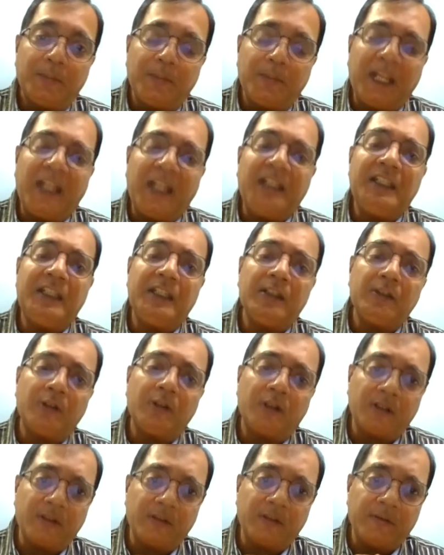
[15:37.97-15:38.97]
planning
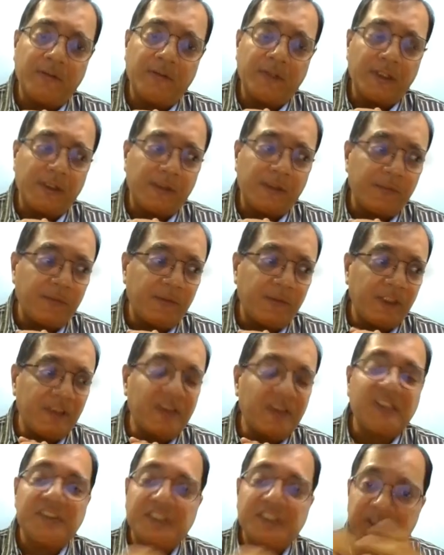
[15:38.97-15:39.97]
or
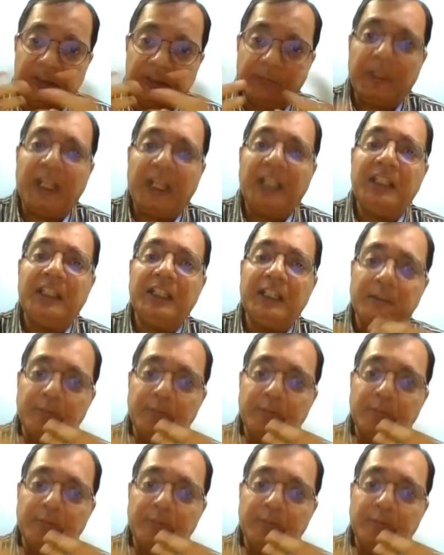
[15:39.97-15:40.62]
succession planning